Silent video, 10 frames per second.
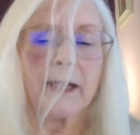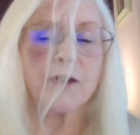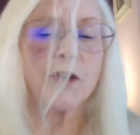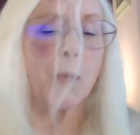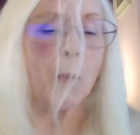
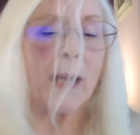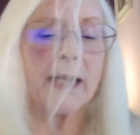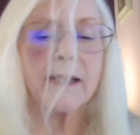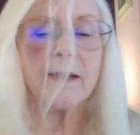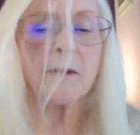she
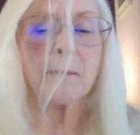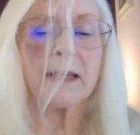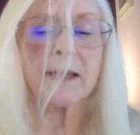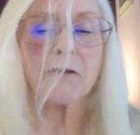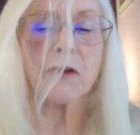awakened in the middle
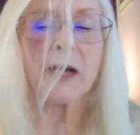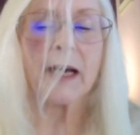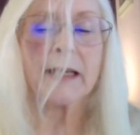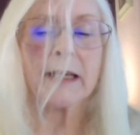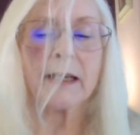of the
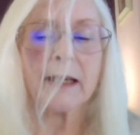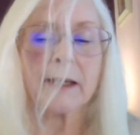night and he